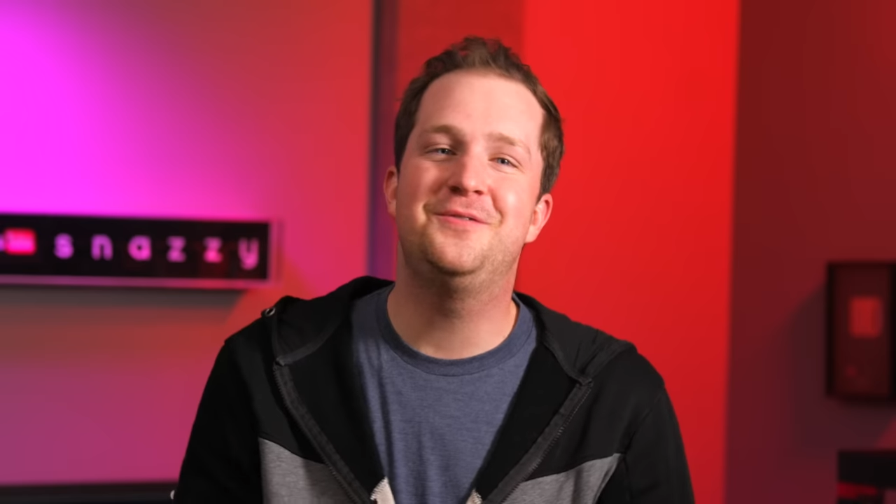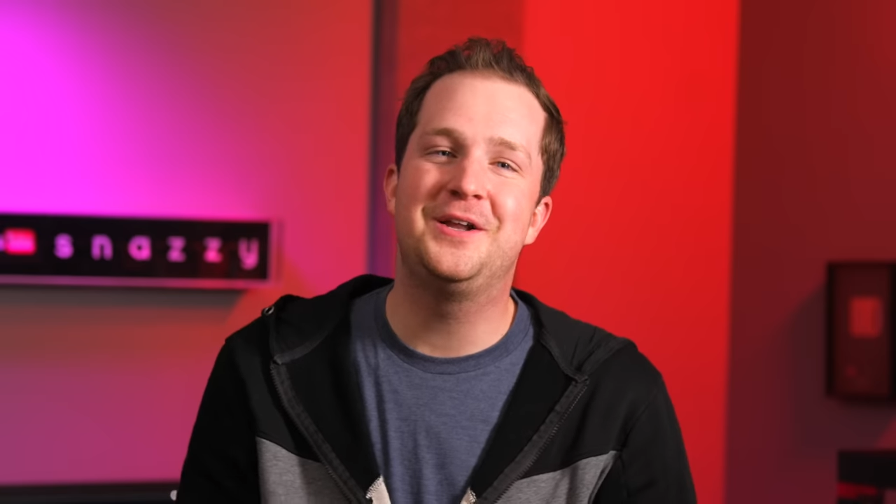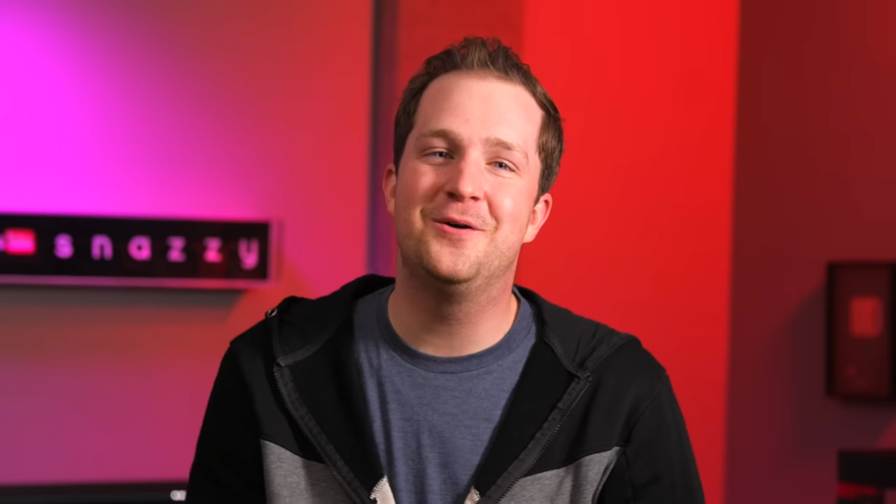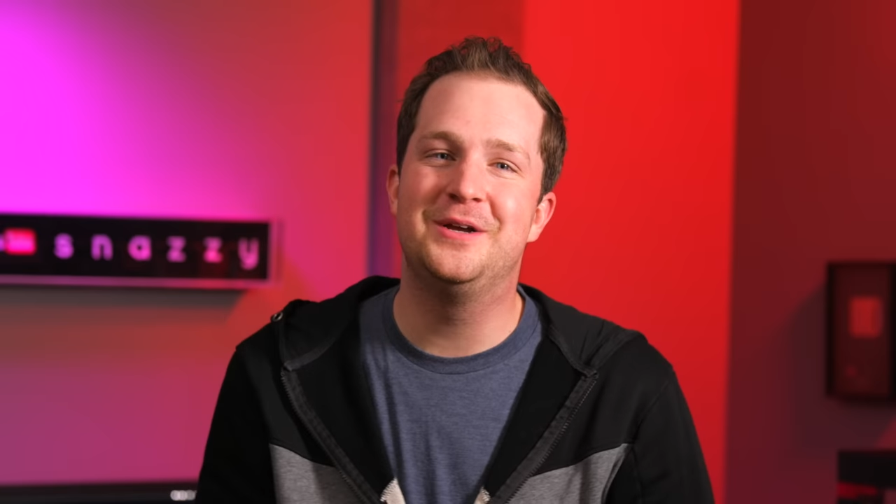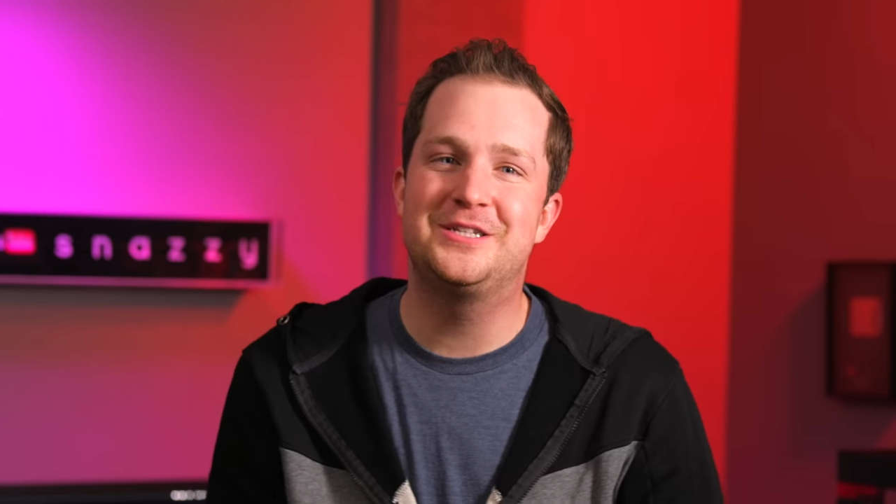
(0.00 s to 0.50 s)

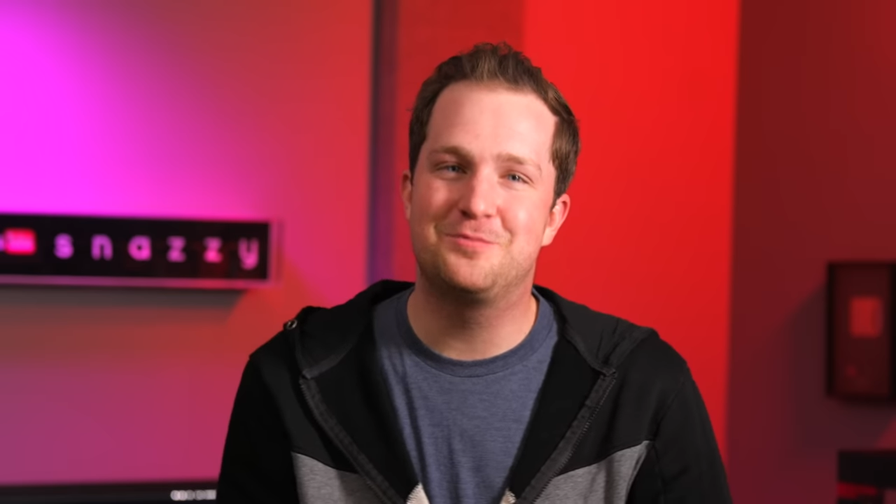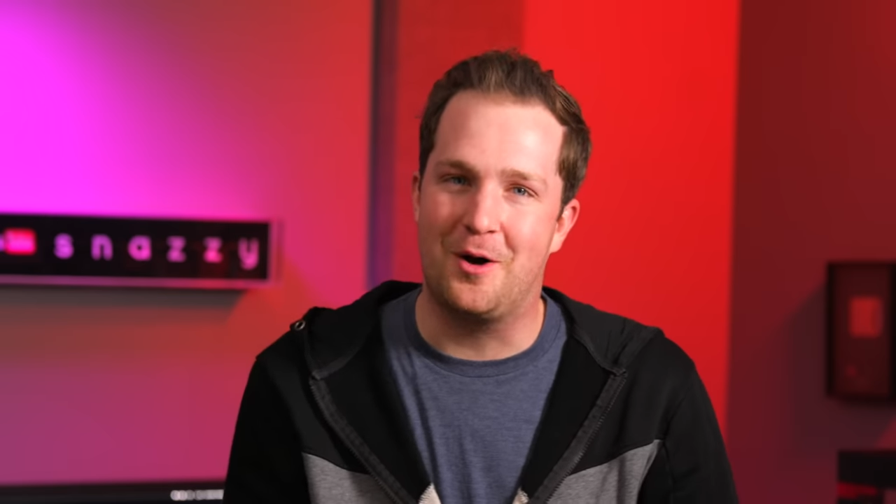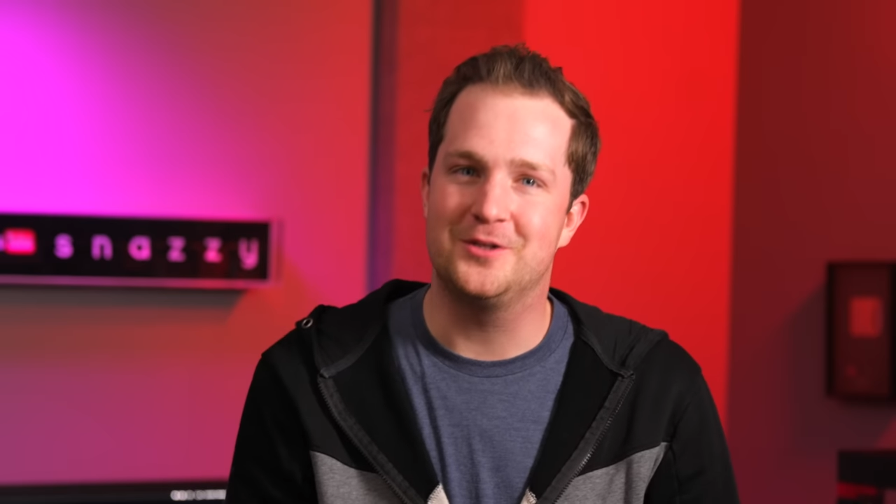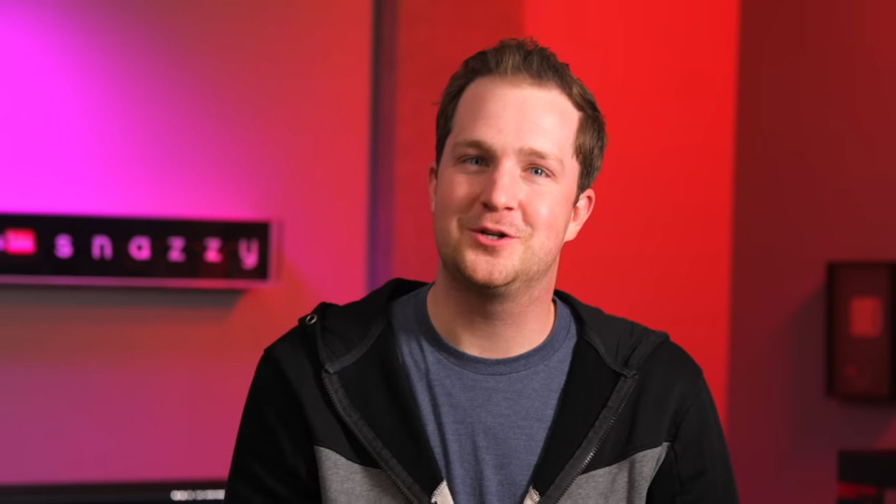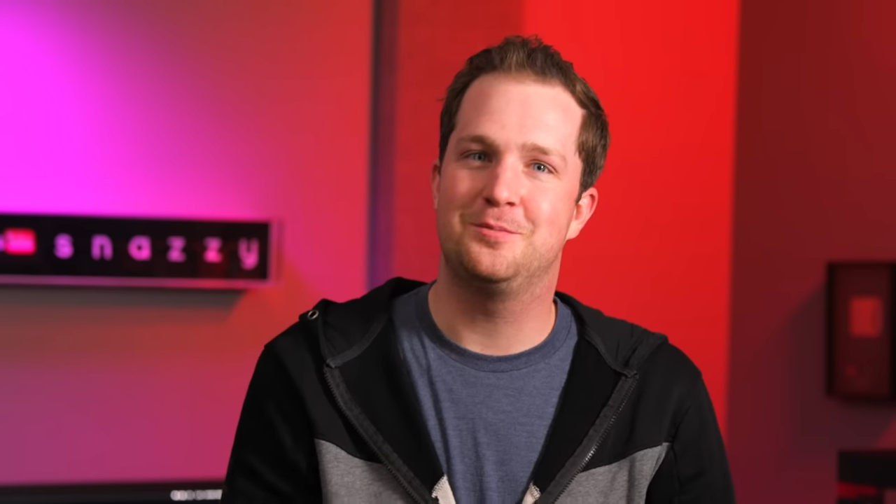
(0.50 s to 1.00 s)
video is
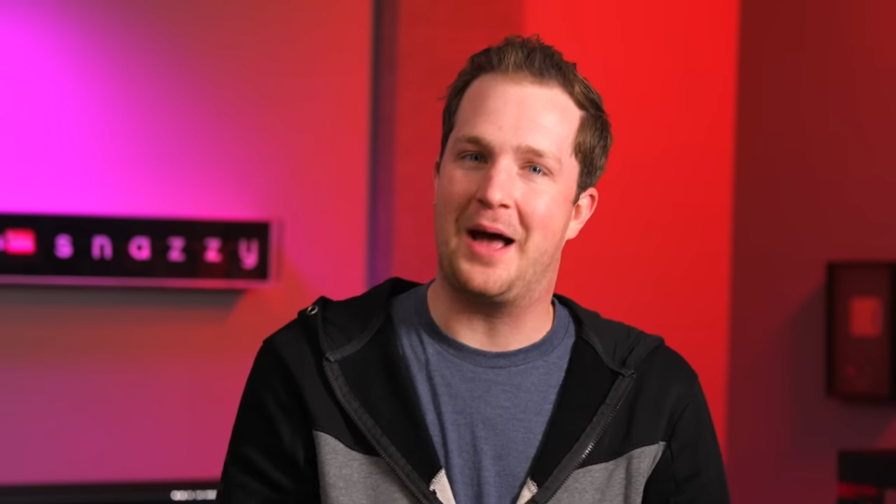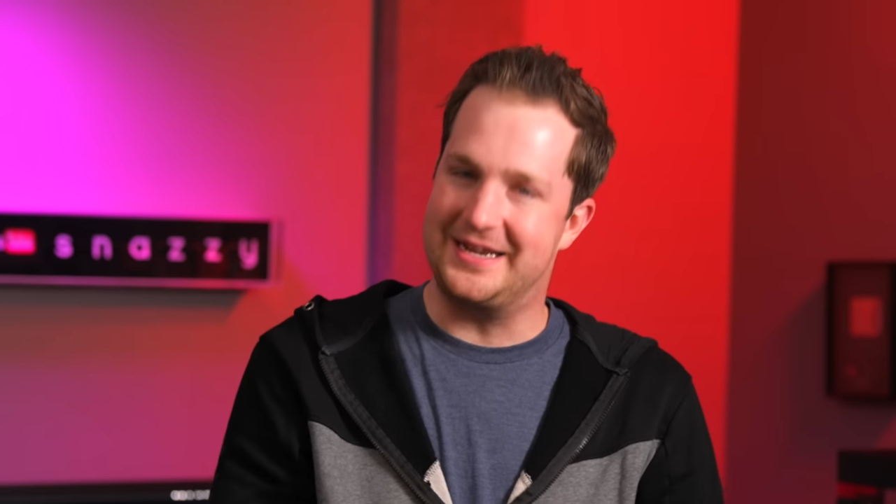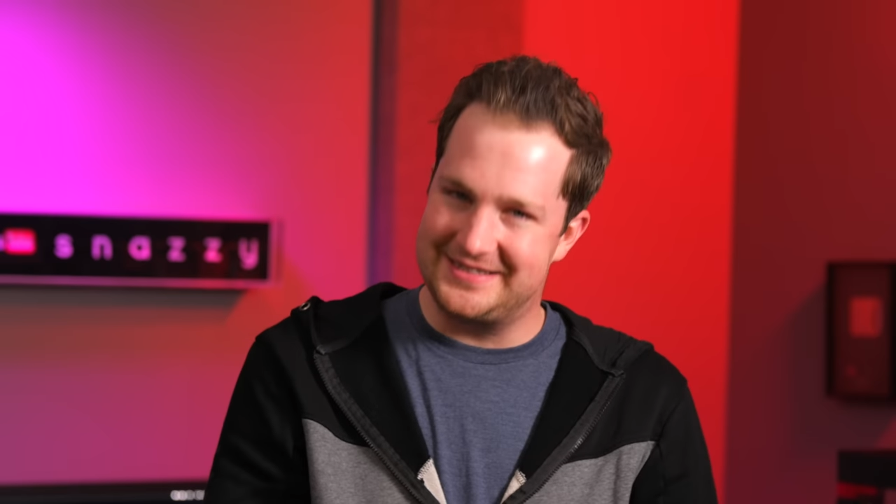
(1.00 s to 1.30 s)
sponsored by